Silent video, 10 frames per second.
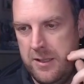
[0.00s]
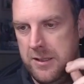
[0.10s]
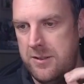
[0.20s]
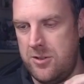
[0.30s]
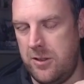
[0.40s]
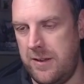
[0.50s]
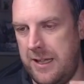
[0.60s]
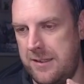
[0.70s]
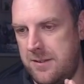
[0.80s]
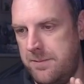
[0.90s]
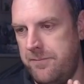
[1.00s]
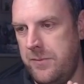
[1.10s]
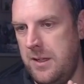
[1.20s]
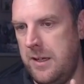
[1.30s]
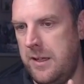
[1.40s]
So that
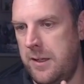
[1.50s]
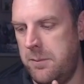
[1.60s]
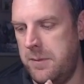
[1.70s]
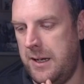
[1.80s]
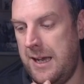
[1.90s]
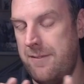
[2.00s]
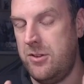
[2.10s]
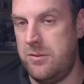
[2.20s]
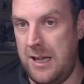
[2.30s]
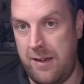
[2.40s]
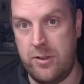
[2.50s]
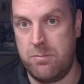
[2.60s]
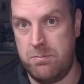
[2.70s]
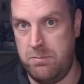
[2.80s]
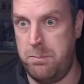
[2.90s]
I have a
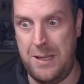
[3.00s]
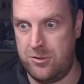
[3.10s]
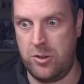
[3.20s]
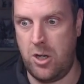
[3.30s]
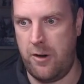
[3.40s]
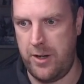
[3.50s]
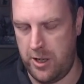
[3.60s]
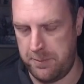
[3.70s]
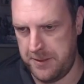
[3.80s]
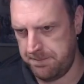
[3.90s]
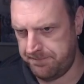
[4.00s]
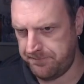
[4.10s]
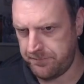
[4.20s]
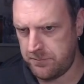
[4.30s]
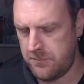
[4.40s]
big Drakari army.
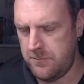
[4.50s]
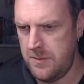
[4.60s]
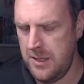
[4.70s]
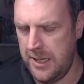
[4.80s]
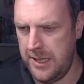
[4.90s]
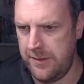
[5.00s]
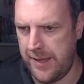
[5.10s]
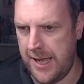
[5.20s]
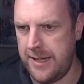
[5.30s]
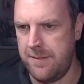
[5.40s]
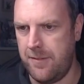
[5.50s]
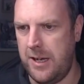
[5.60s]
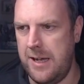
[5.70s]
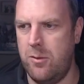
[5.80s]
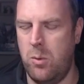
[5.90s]
And then if
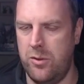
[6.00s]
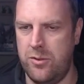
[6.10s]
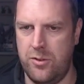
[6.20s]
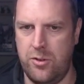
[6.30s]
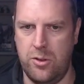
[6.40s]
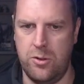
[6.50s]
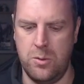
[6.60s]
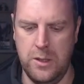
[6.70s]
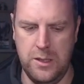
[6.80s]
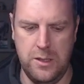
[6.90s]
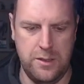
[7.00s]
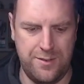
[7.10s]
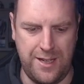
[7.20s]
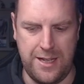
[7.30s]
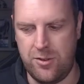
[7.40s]
I ever wanted to
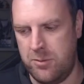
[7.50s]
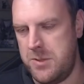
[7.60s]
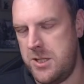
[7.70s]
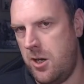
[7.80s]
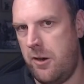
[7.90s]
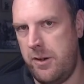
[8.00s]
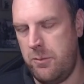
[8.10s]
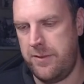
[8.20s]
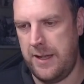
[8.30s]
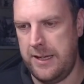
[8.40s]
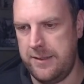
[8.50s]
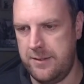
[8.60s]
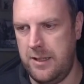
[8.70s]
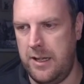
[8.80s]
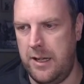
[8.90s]
take some Ynnari with that,
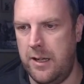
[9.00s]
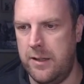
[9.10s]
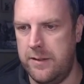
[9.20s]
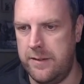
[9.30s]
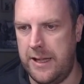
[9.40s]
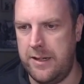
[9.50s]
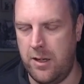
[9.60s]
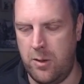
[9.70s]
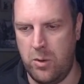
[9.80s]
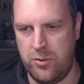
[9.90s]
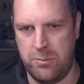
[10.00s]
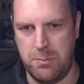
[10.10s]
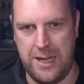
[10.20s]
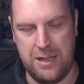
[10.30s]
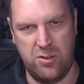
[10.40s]
then I wanted
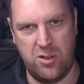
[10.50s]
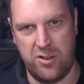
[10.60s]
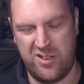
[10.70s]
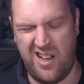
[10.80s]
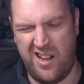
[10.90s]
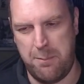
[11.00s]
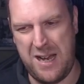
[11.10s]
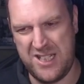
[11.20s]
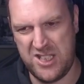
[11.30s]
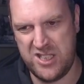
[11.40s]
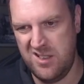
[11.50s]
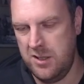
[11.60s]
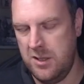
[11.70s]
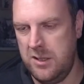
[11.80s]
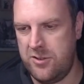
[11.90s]
my Eldar to kind of match.
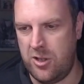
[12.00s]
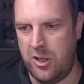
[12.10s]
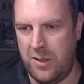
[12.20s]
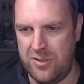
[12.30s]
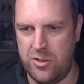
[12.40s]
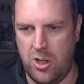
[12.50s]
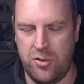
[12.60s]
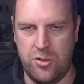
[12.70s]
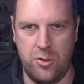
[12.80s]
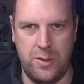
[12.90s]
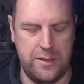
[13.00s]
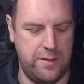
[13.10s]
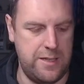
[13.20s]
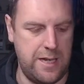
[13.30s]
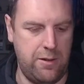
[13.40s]
So I started doing
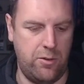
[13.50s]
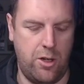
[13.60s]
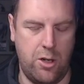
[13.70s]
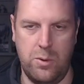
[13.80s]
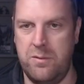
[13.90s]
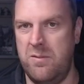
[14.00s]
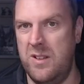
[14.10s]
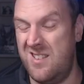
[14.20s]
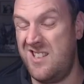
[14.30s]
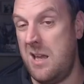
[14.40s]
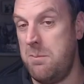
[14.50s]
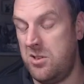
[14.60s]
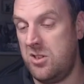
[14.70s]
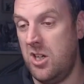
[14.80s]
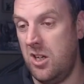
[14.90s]
the Eldar with the same
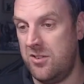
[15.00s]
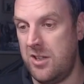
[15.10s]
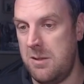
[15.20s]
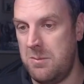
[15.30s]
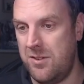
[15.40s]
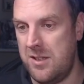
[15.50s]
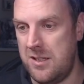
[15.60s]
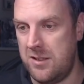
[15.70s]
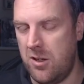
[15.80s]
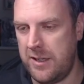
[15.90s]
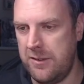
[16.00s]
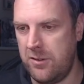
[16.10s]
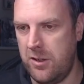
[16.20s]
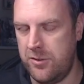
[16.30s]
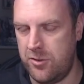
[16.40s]
colour scheme as the Dark
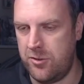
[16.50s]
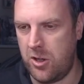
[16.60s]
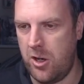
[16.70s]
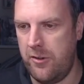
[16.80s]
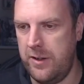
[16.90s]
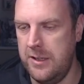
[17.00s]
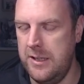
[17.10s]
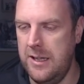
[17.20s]
Eldar, as a Drakari.